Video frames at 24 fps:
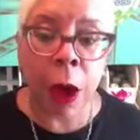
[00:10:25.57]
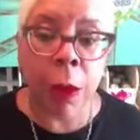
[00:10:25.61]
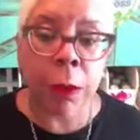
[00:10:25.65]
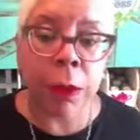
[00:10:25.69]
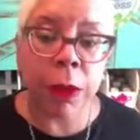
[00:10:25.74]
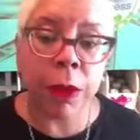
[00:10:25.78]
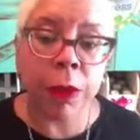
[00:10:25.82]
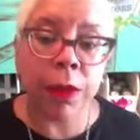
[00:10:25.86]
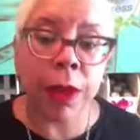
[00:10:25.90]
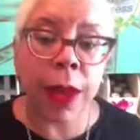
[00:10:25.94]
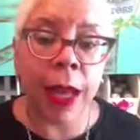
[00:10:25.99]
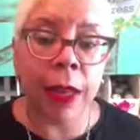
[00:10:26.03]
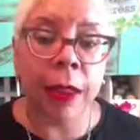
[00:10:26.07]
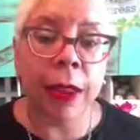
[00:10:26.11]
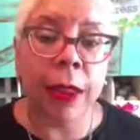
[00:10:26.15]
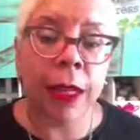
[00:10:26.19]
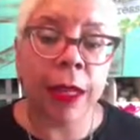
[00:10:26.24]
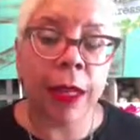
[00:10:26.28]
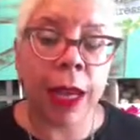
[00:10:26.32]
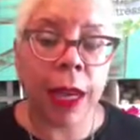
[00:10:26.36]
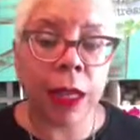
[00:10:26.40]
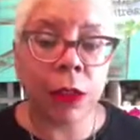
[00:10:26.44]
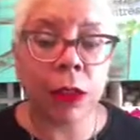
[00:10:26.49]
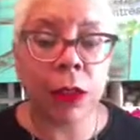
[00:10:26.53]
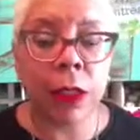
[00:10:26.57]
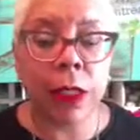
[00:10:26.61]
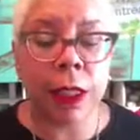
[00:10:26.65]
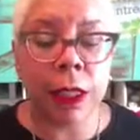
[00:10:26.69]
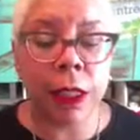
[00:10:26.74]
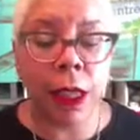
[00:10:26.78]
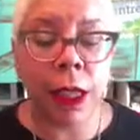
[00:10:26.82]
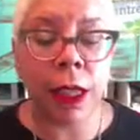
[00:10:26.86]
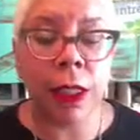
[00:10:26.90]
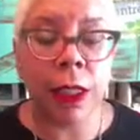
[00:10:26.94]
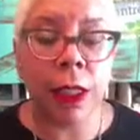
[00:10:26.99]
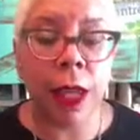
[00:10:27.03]
But the fact that it actually
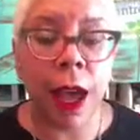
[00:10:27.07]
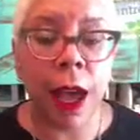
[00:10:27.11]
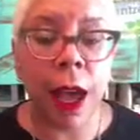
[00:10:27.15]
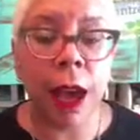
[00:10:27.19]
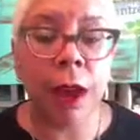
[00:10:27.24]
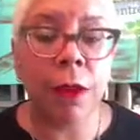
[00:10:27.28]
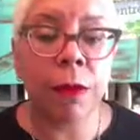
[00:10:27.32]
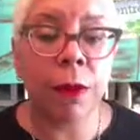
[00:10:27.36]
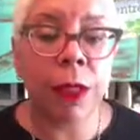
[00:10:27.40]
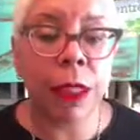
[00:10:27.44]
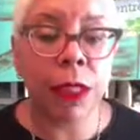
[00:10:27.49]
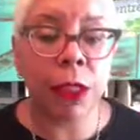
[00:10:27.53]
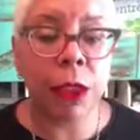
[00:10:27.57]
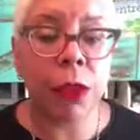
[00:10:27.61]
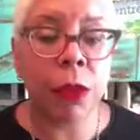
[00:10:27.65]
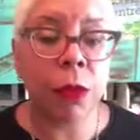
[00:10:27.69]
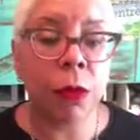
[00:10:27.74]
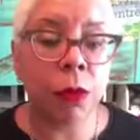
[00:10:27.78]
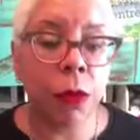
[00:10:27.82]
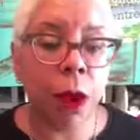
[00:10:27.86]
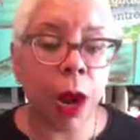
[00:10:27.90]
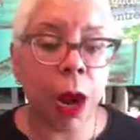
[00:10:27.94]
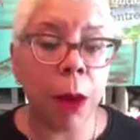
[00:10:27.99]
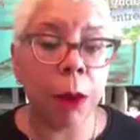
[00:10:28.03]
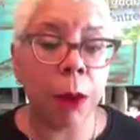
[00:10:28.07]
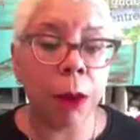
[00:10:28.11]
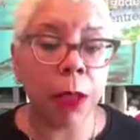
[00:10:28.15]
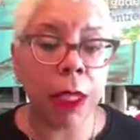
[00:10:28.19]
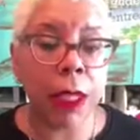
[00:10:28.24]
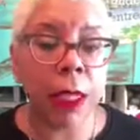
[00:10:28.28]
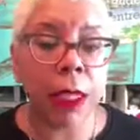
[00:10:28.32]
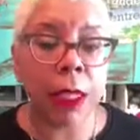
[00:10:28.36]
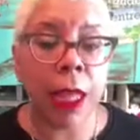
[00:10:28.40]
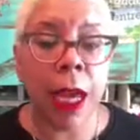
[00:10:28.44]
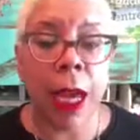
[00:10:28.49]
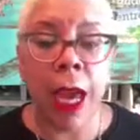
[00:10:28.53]
does have medicinal
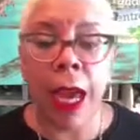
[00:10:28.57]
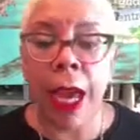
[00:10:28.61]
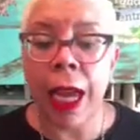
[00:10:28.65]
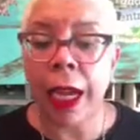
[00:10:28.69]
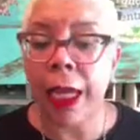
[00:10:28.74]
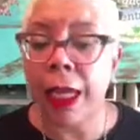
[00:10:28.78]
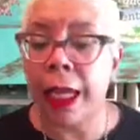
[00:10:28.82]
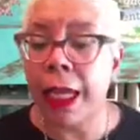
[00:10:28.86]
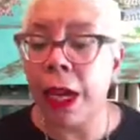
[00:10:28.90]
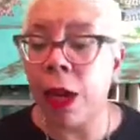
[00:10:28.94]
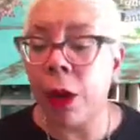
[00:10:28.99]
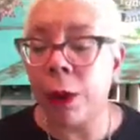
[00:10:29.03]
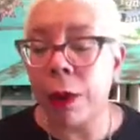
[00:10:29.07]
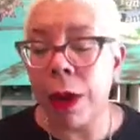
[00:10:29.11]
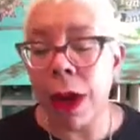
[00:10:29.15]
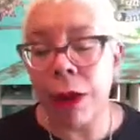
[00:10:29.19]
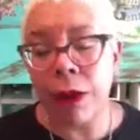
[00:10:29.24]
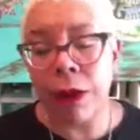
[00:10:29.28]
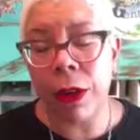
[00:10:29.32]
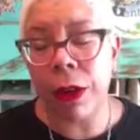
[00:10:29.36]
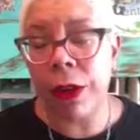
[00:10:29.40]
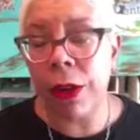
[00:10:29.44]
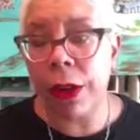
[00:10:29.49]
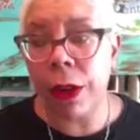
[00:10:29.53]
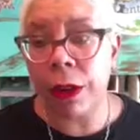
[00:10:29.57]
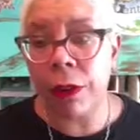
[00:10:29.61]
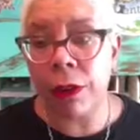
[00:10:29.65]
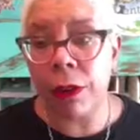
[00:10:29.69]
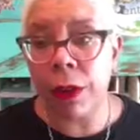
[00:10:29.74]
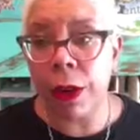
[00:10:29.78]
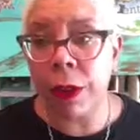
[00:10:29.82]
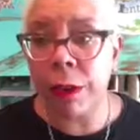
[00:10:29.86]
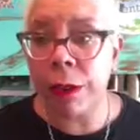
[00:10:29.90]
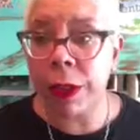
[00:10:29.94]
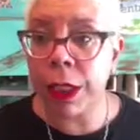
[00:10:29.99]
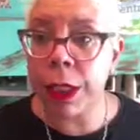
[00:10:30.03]
properties and can help everything
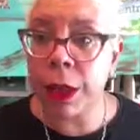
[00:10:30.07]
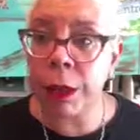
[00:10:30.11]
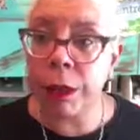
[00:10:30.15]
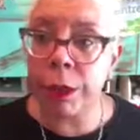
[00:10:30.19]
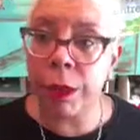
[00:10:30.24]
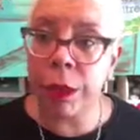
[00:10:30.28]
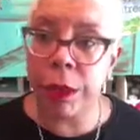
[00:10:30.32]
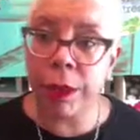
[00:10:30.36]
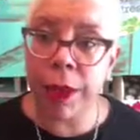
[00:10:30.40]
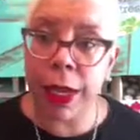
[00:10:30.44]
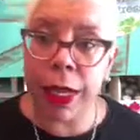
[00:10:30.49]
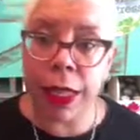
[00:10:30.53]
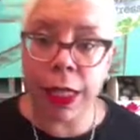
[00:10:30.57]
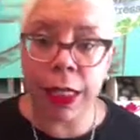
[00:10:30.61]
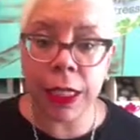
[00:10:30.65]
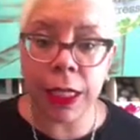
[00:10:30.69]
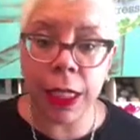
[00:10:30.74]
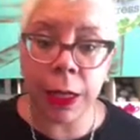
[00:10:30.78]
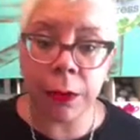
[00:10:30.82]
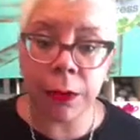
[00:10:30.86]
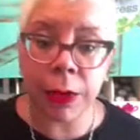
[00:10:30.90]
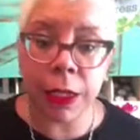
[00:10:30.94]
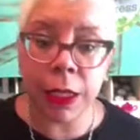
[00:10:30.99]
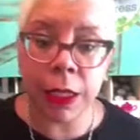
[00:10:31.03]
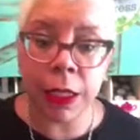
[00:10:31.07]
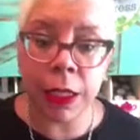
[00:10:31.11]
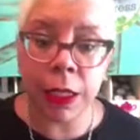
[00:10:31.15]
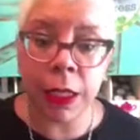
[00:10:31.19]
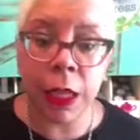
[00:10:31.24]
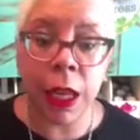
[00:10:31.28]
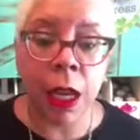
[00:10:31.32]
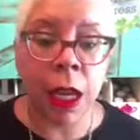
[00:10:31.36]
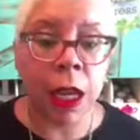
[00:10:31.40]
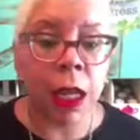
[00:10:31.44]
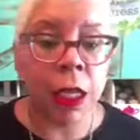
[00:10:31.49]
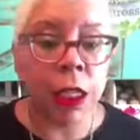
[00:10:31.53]
from, you know, preventing sepsis
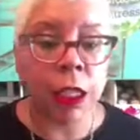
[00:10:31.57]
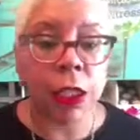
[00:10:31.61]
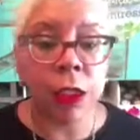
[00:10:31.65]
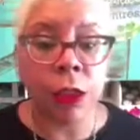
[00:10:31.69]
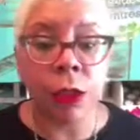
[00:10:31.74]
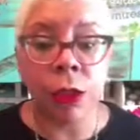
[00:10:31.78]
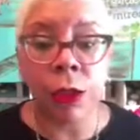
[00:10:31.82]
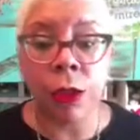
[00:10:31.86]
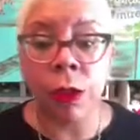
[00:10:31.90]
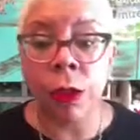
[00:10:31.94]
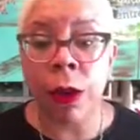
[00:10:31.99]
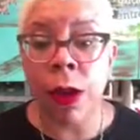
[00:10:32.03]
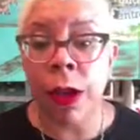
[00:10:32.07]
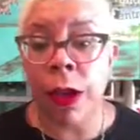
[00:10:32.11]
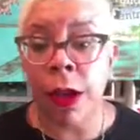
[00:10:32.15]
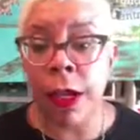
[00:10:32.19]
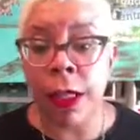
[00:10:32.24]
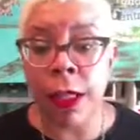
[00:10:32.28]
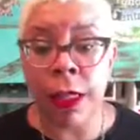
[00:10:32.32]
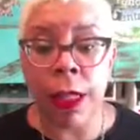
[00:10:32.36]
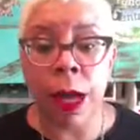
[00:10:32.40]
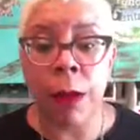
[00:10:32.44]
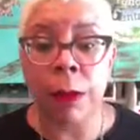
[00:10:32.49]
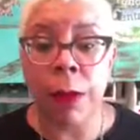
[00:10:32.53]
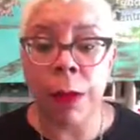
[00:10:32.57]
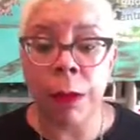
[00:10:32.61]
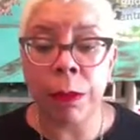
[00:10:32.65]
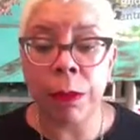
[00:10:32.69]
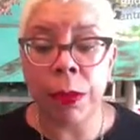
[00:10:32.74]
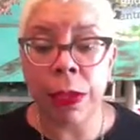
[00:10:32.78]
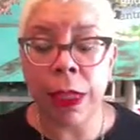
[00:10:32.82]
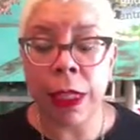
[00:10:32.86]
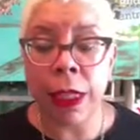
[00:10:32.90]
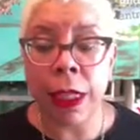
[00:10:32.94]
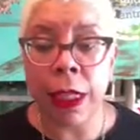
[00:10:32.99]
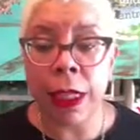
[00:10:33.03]
to stopping
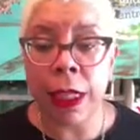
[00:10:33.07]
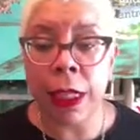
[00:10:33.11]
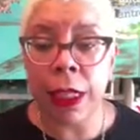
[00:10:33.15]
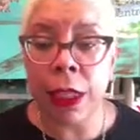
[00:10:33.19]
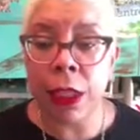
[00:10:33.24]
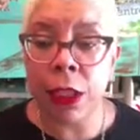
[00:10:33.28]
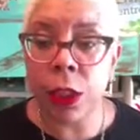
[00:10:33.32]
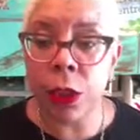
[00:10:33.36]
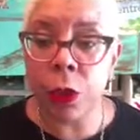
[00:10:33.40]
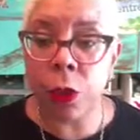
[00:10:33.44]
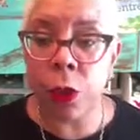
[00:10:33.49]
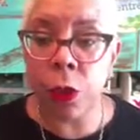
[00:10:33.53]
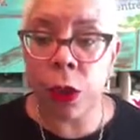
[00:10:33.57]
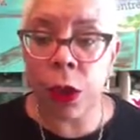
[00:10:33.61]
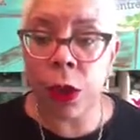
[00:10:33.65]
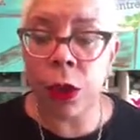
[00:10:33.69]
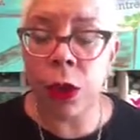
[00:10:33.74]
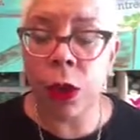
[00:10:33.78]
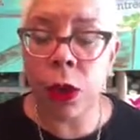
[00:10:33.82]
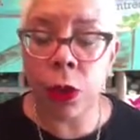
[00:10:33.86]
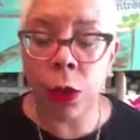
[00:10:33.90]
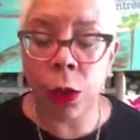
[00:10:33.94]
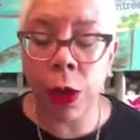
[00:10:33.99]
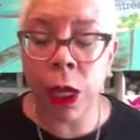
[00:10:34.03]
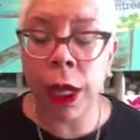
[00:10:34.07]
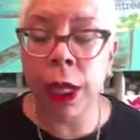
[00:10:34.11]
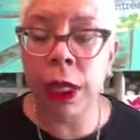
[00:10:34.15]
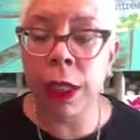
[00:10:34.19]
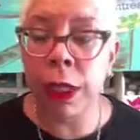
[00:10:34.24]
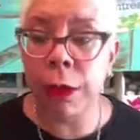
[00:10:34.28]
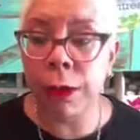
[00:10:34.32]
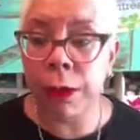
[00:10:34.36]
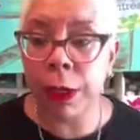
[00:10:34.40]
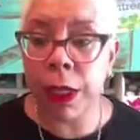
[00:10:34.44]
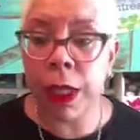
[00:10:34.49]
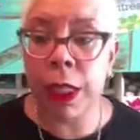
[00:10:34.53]
bleeding, it's just one of the
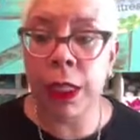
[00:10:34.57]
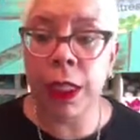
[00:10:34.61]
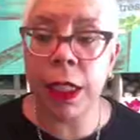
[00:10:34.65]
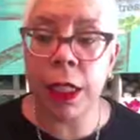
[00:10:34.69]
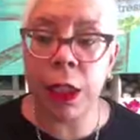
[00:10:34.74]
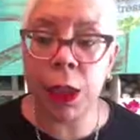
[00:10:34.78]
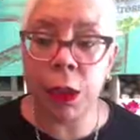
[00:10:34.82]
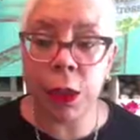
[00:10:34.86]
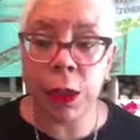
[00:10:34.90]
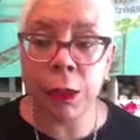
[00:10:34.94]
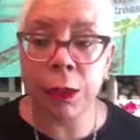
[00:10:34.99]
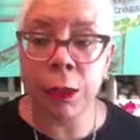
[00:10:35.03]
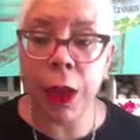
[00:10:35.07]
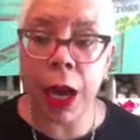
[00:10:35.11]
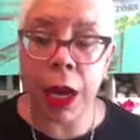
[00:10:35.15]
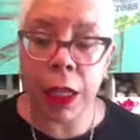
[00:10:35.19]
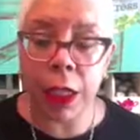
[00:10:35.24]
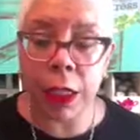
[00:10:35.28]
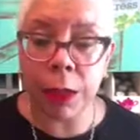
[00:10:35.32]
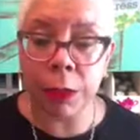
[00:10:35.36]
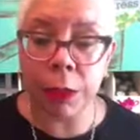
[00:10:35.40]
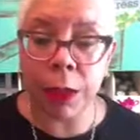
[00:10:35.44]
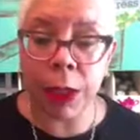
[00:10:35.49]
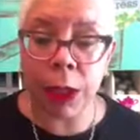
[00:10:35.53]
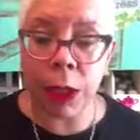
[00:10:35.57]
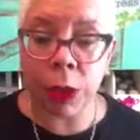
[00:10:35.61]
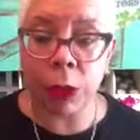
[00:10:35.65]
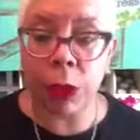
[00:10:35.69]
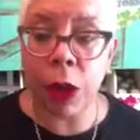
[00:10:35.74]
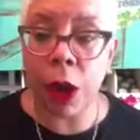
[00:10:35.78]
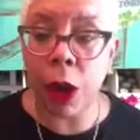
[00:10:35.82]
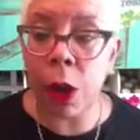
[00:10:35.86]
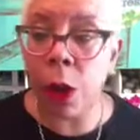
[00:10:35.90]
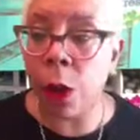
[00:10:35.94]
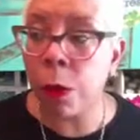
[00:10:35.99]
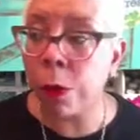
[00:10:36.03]
greatest plants that you can possibly
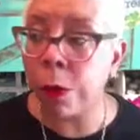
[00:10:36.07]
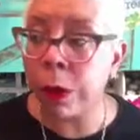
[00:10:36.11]
grow.